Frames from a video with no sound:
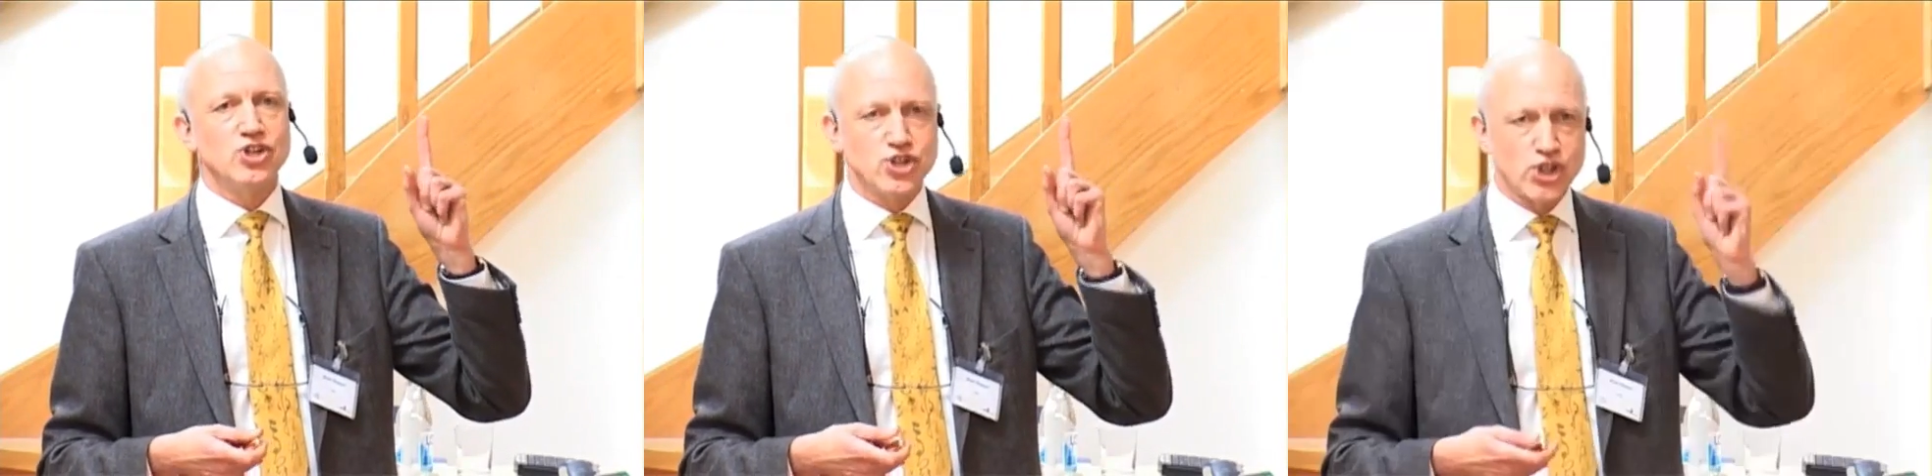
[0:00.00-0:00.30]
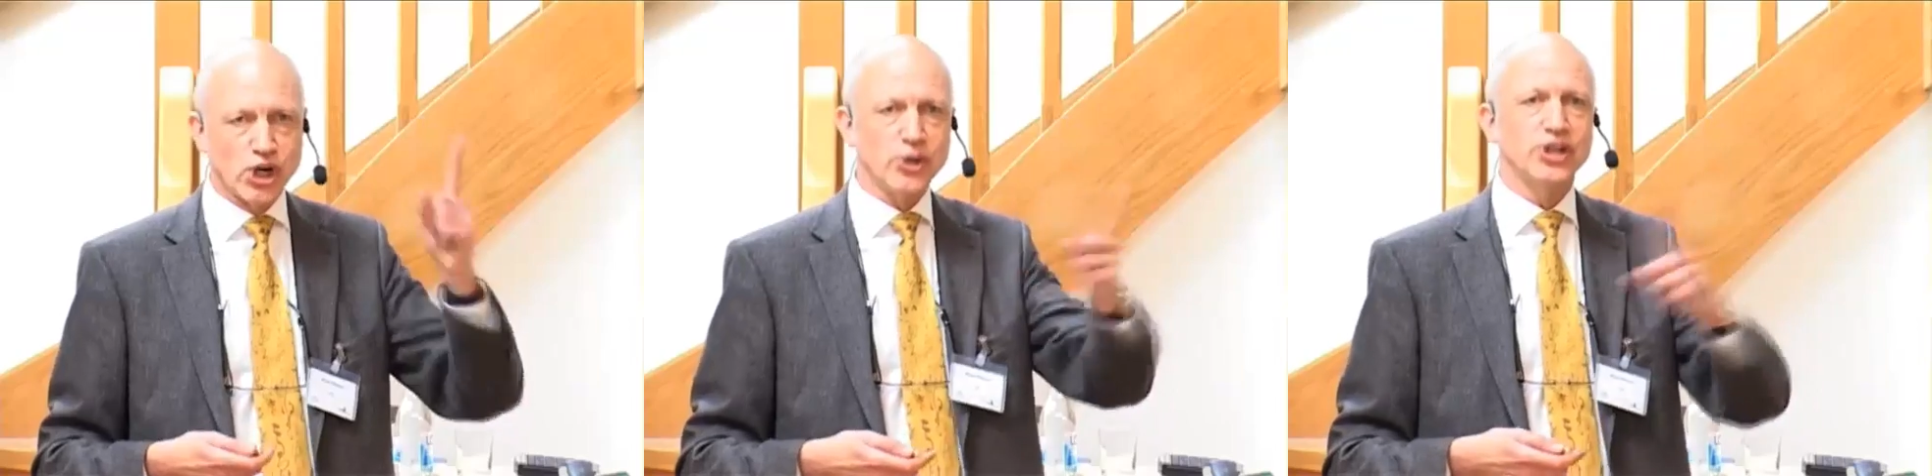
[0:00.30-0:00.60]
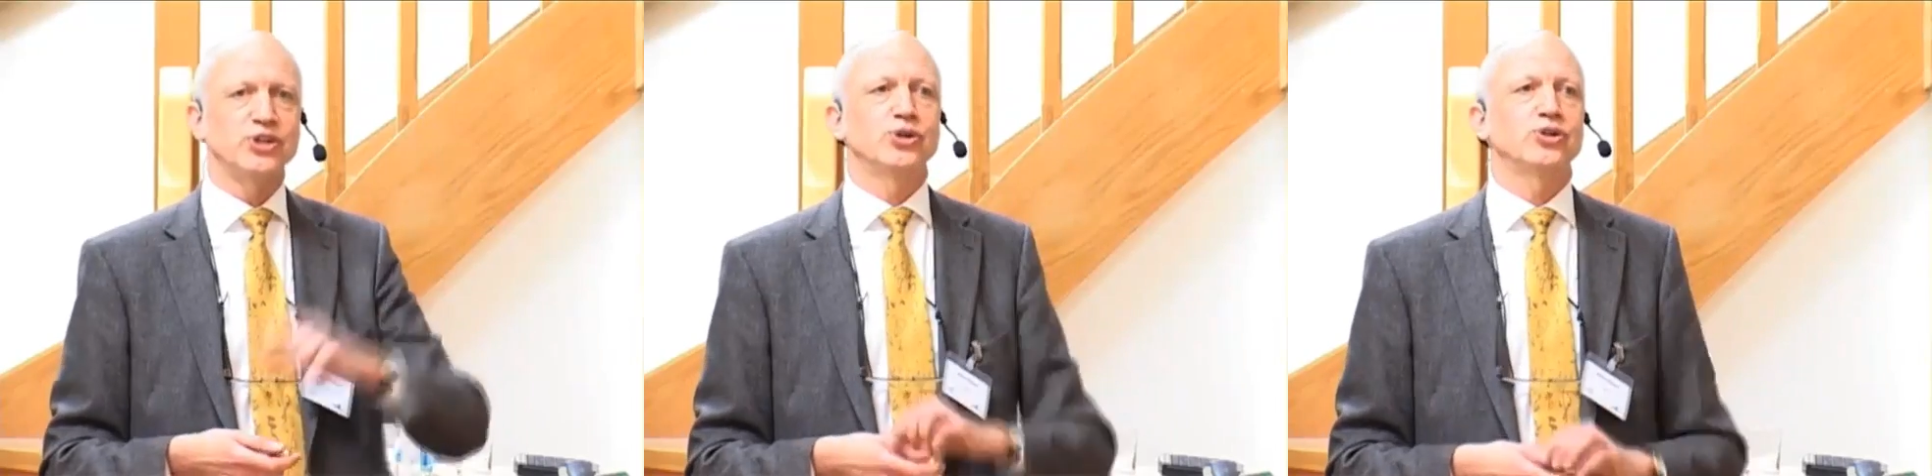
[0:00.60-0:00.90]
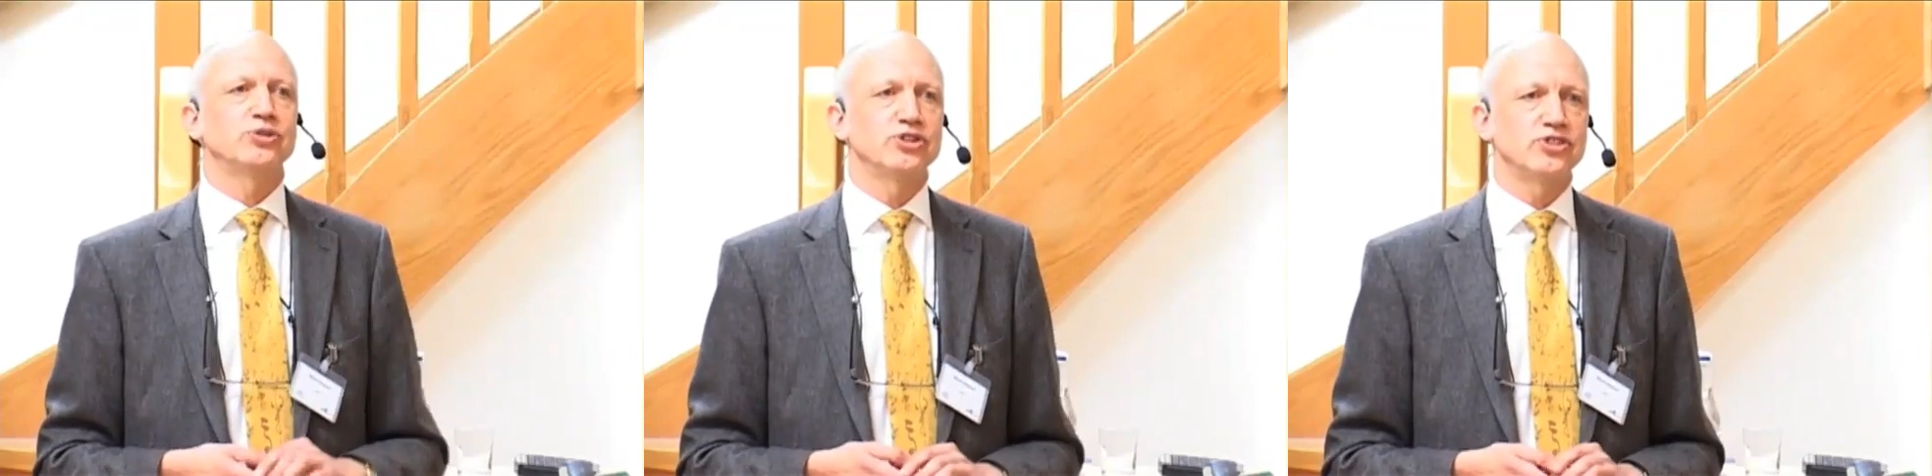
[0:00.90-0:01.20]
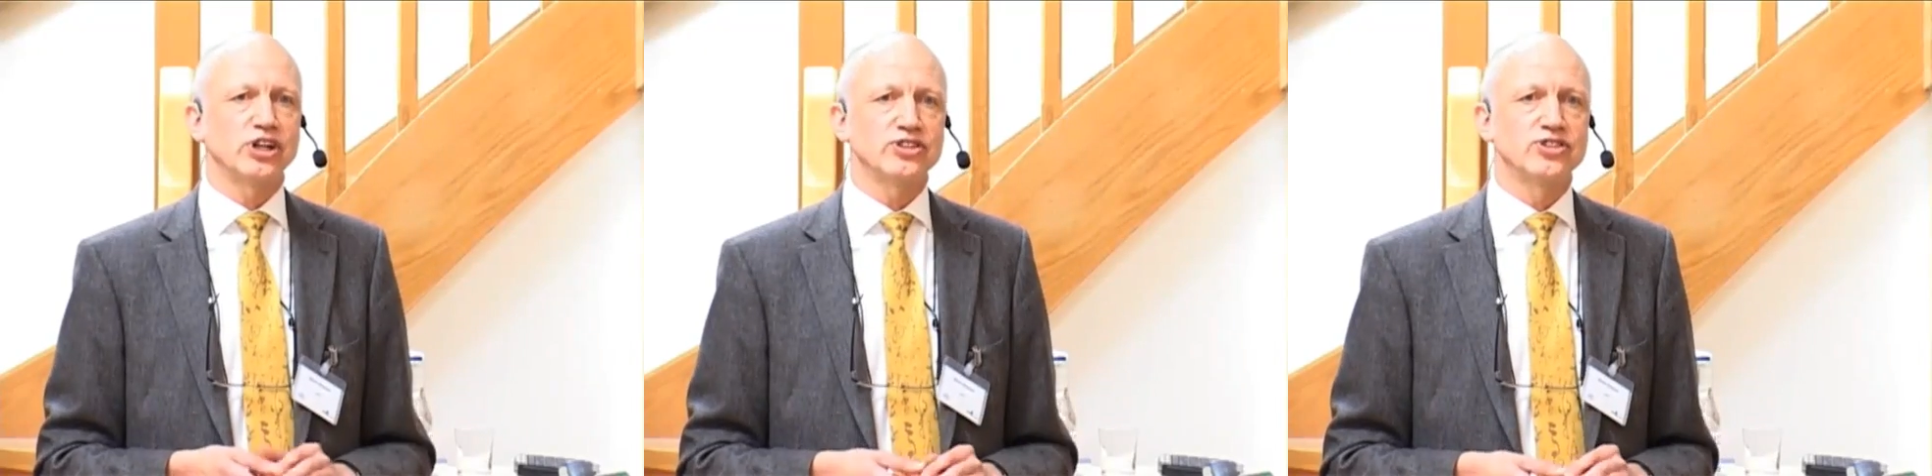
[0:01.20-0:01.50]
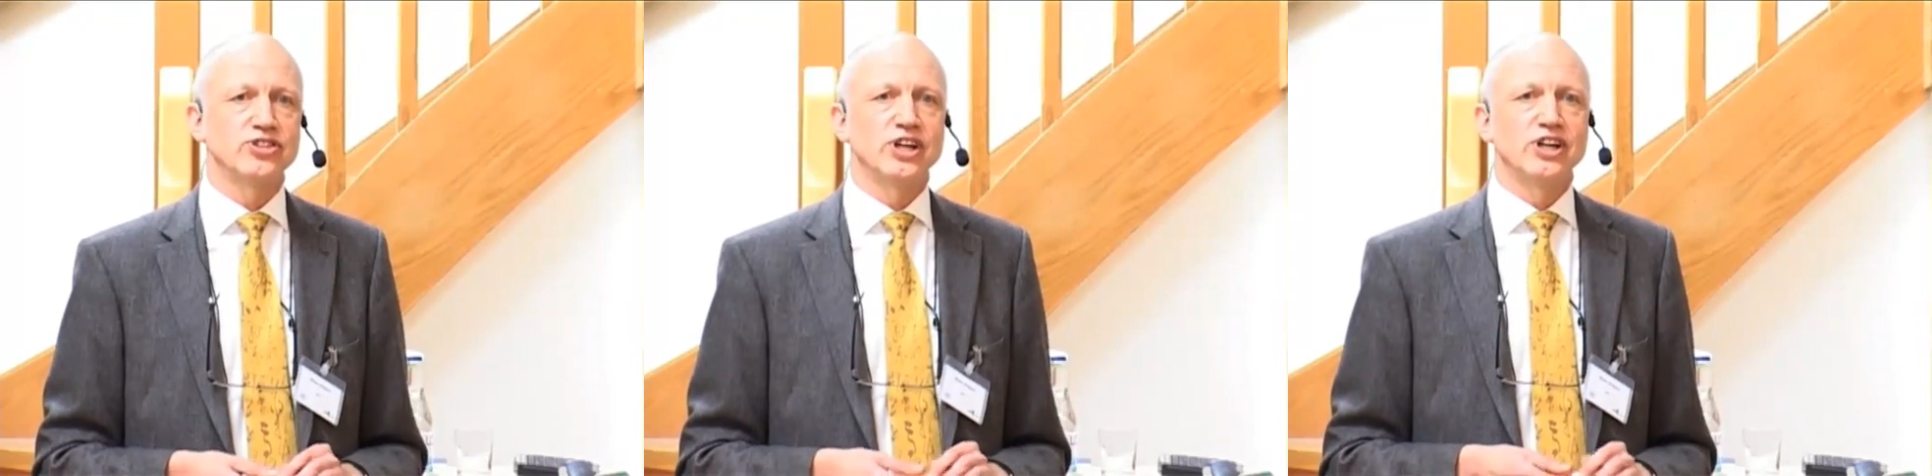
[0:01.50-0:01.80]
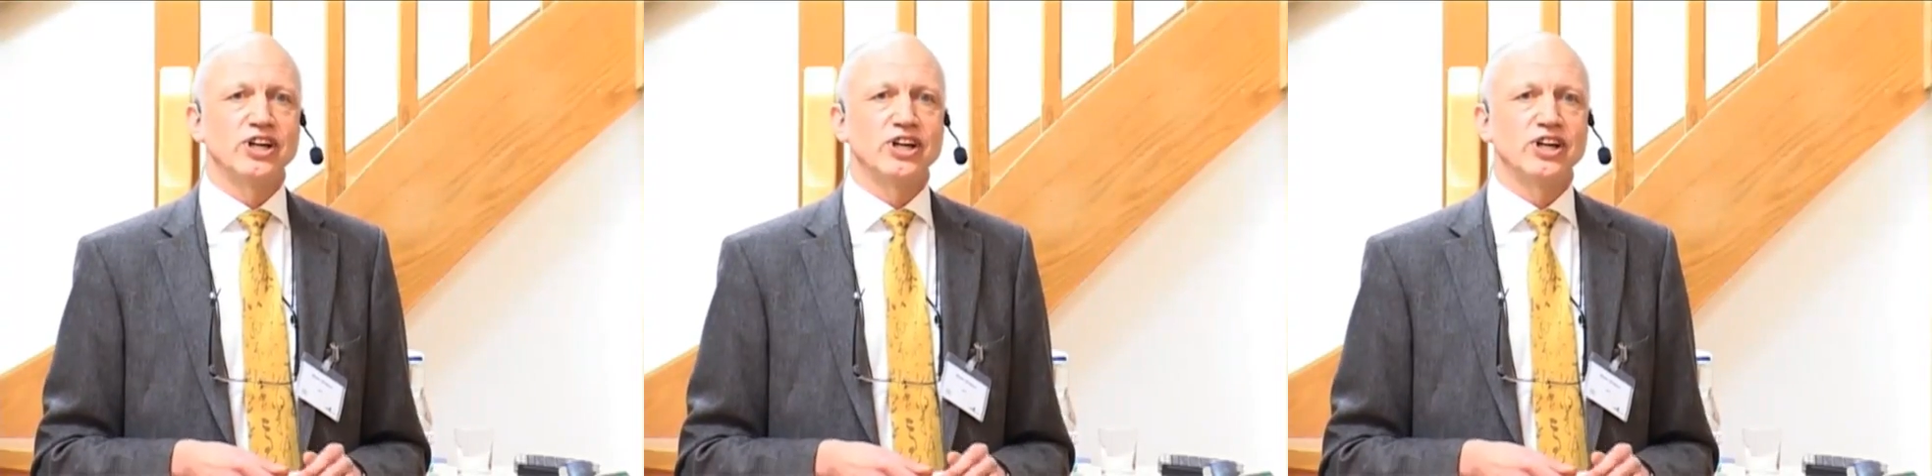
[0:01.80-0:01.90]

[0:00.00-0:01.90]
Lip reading: showing your results